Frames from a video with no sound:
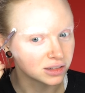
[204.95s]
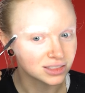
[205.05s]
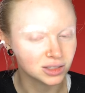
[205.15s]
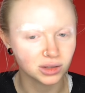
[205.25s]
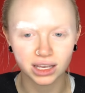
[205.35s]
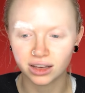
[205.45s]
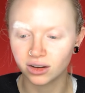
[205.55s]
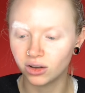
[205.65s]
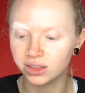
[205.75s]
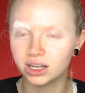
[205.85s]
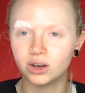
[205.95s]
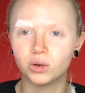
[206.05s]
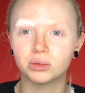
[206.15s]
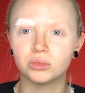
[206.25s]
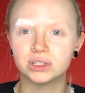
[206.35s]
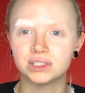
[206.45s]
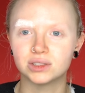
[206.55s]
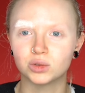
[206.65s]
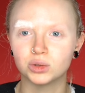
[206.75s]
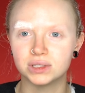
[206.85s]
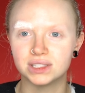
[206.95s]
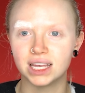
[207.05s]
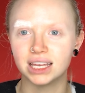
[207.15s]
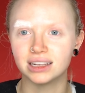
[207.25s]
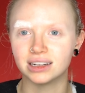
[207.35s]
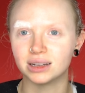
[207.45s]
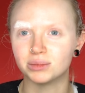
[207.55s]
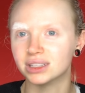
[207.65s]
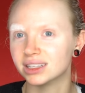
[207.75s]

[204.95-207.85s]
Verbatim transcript: So like all the annoying boys in school would say it and I'd be